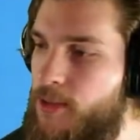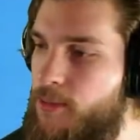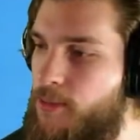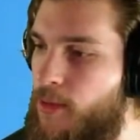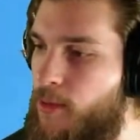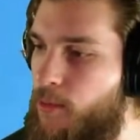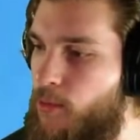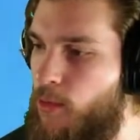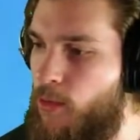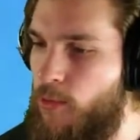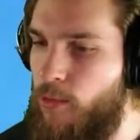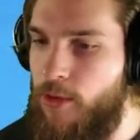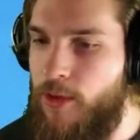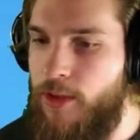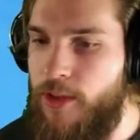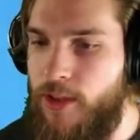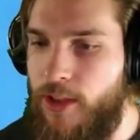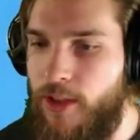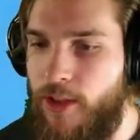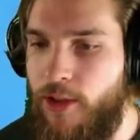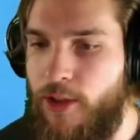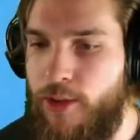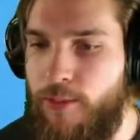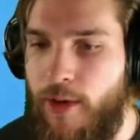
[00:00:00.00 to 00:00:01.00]
but we'll
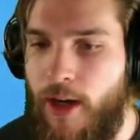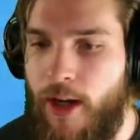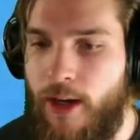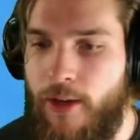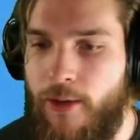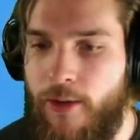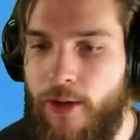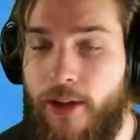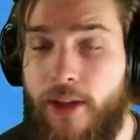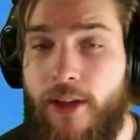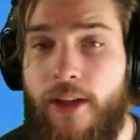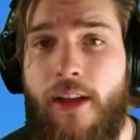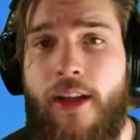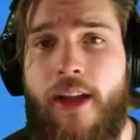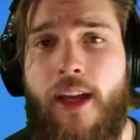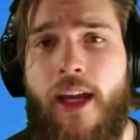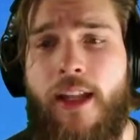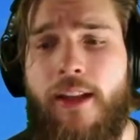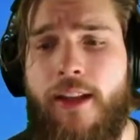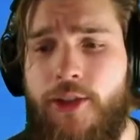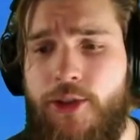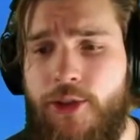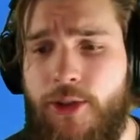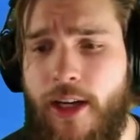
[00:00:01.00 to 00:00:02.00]
continue to monitor it and
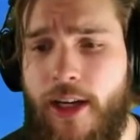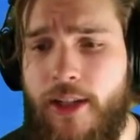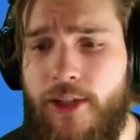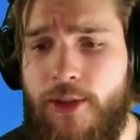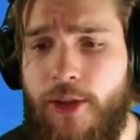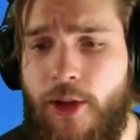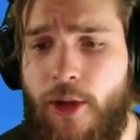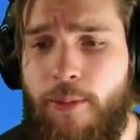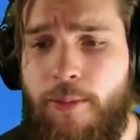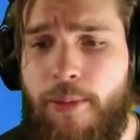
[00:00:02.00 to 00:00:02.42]
let you guys know.